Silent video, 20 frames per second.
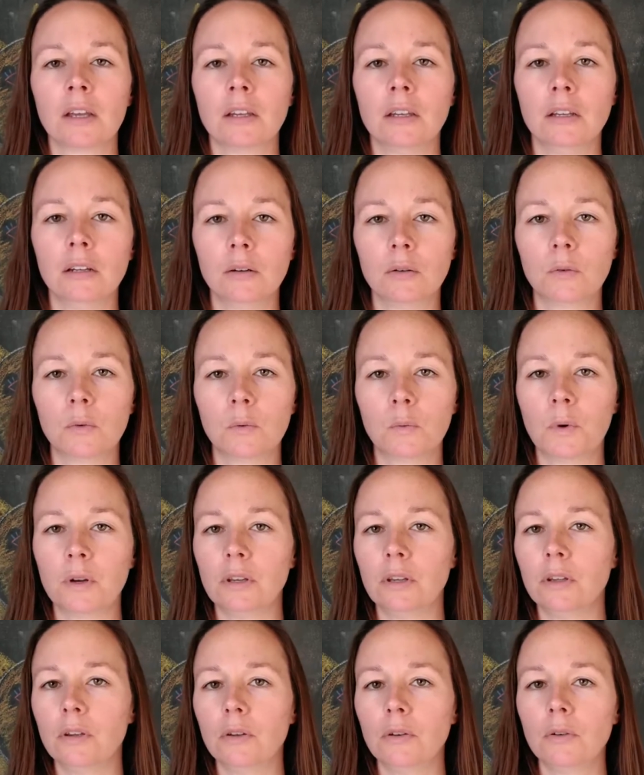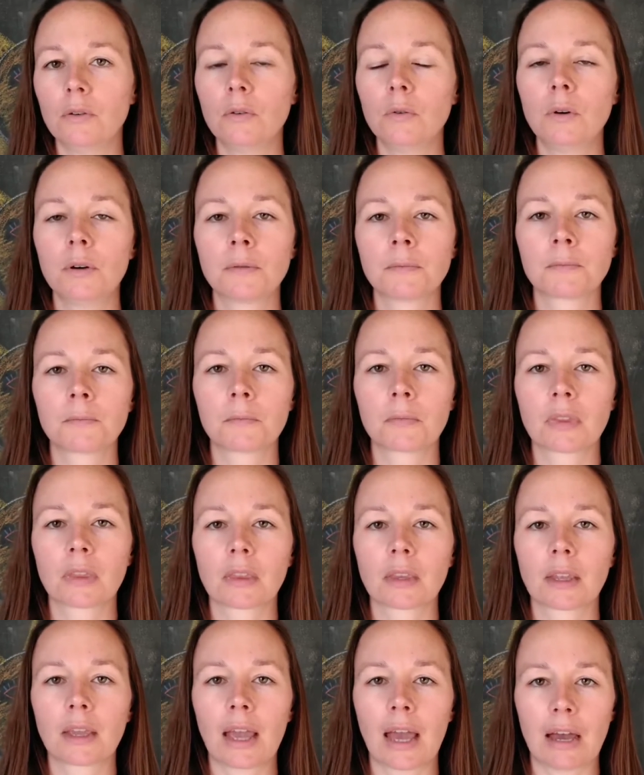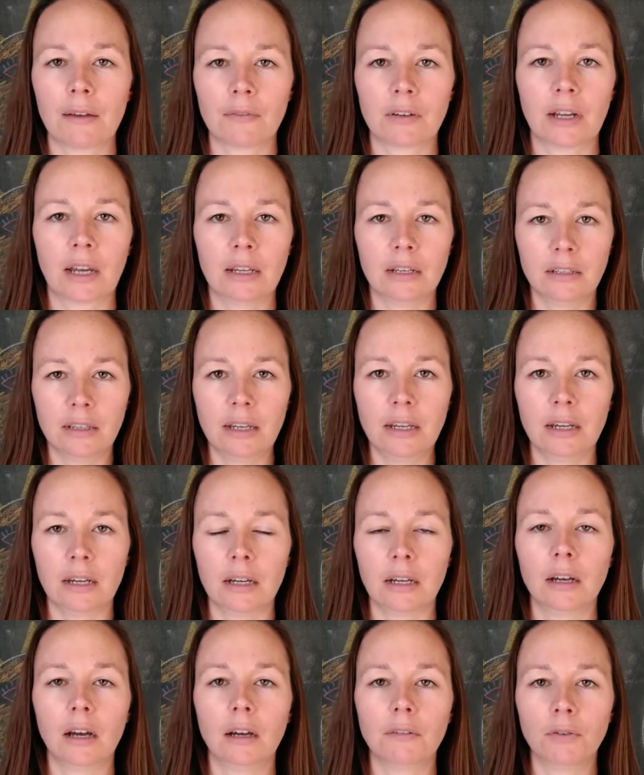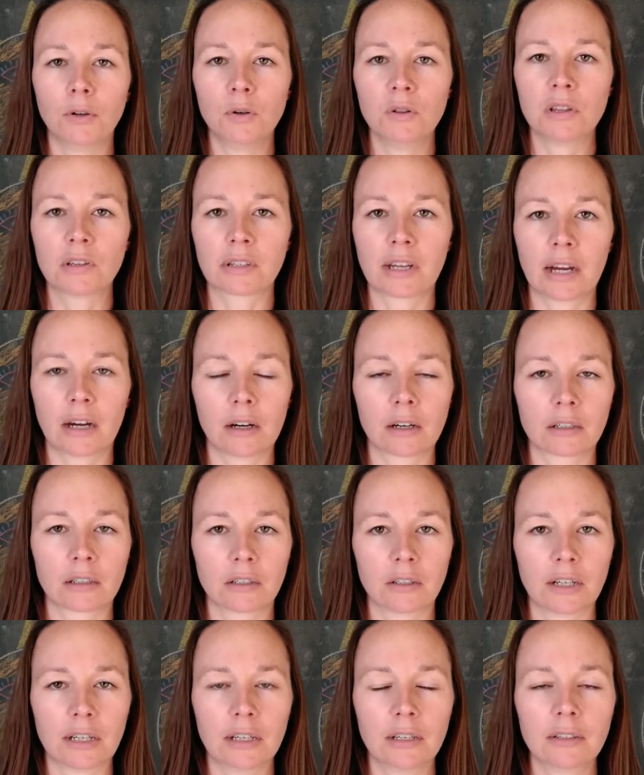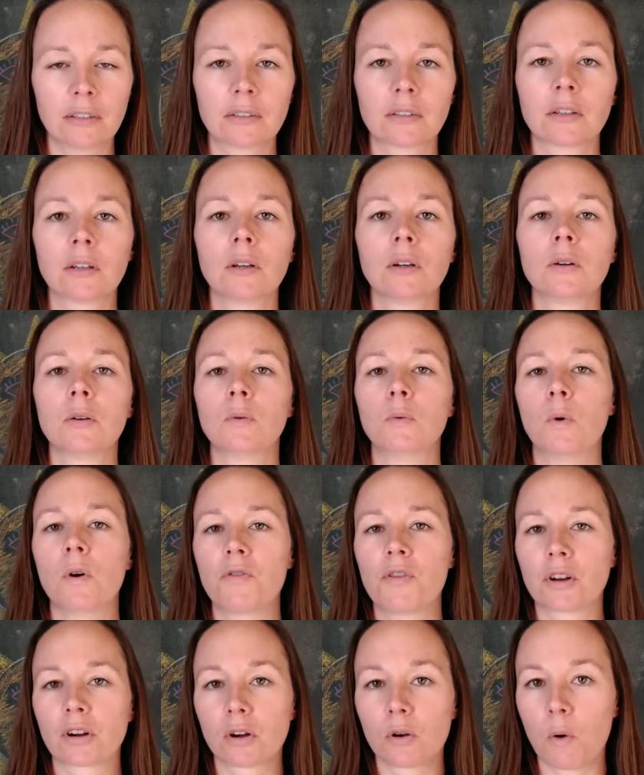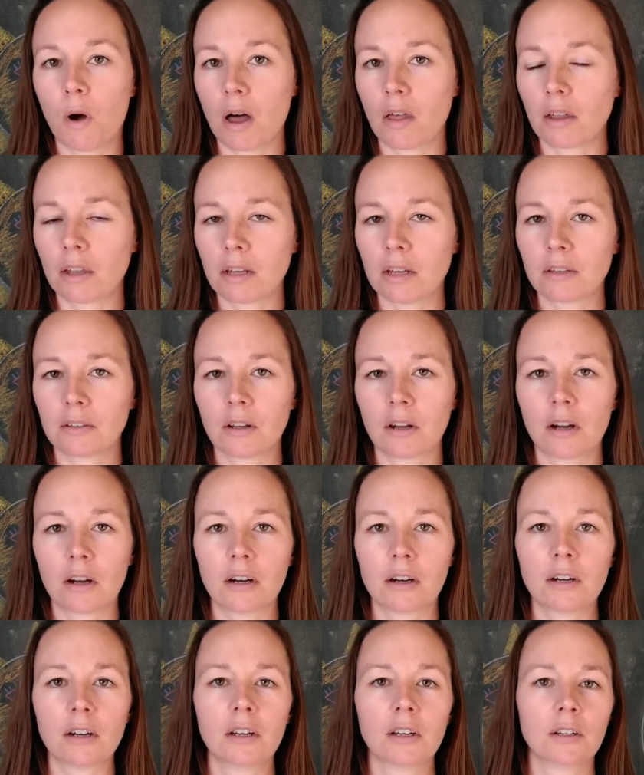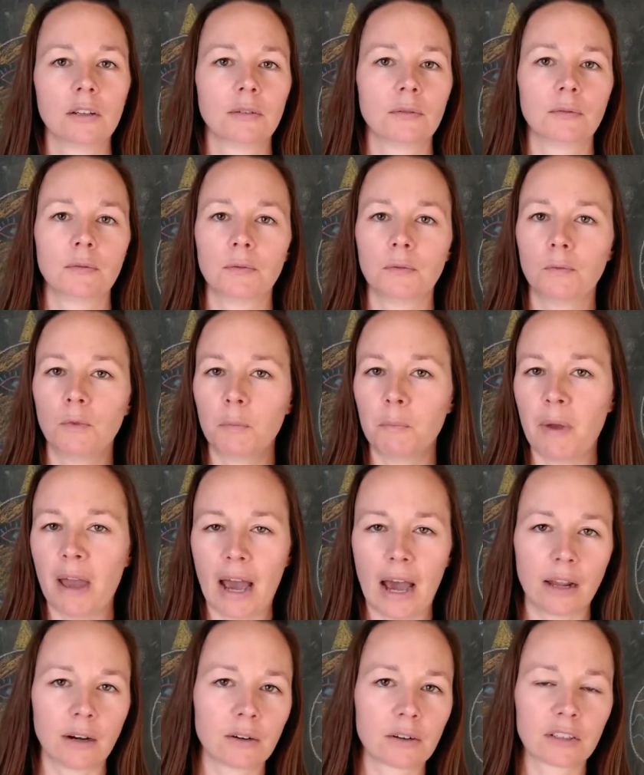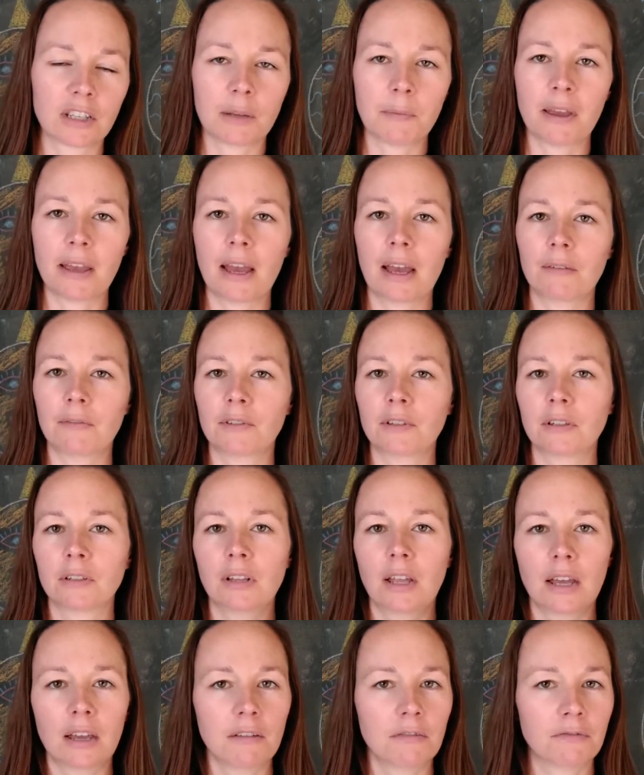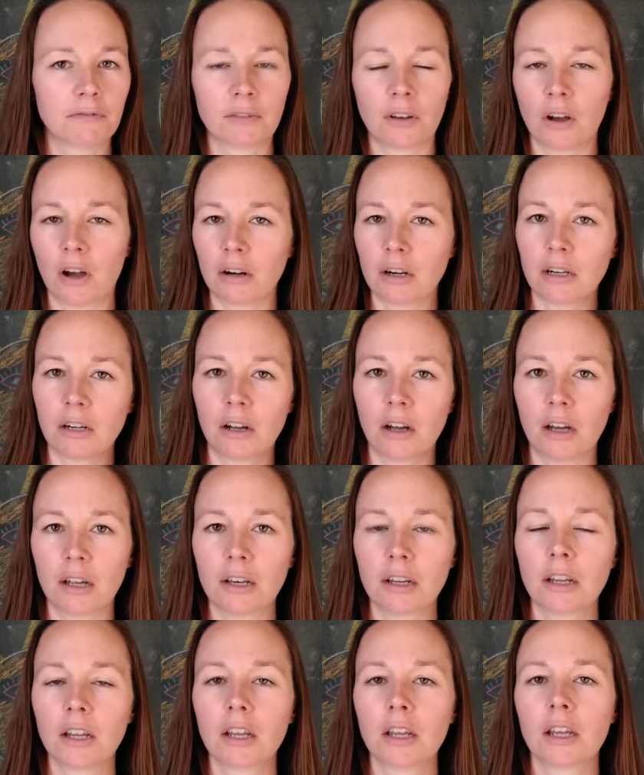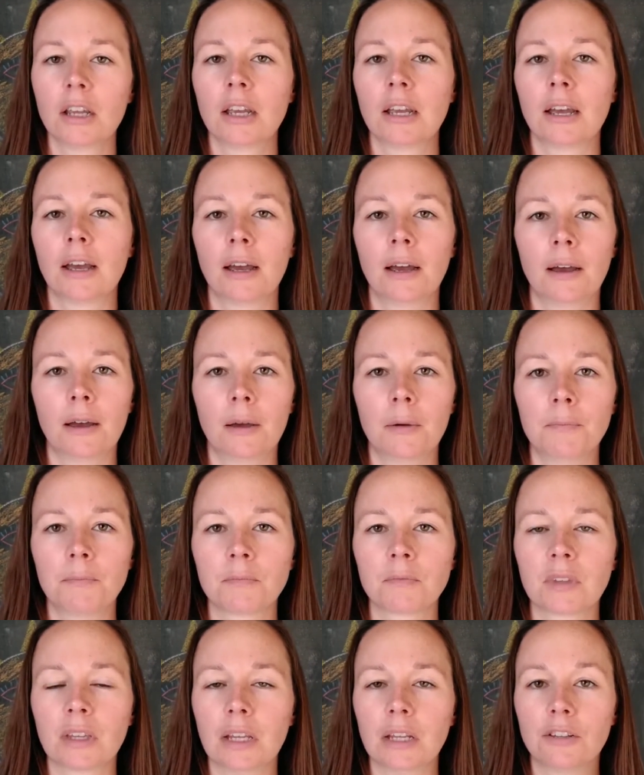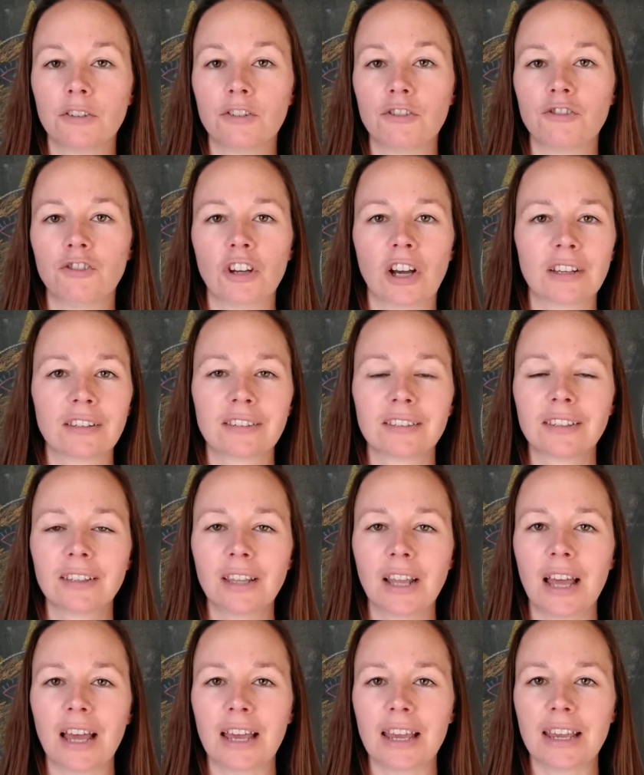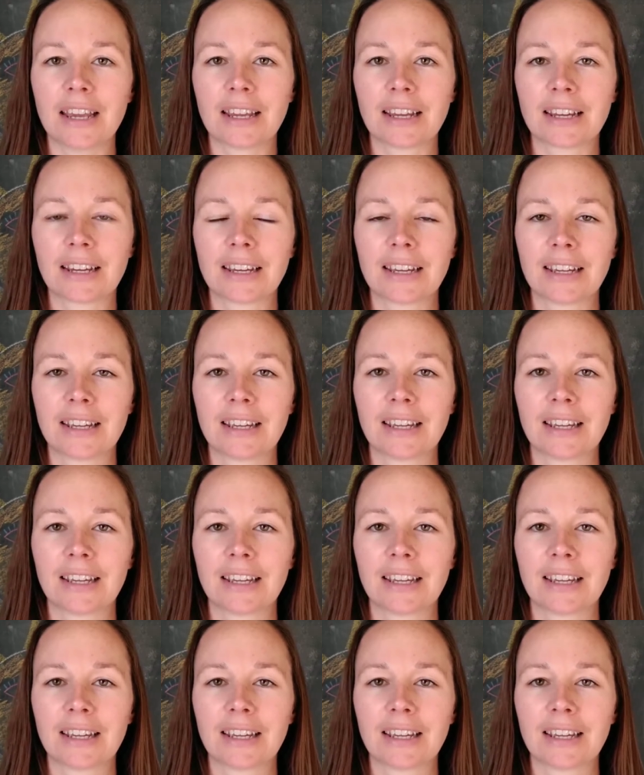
You know, when you have an idea of who this character is, what their qualities are, what patterns they may have in their life, on and on, it's just like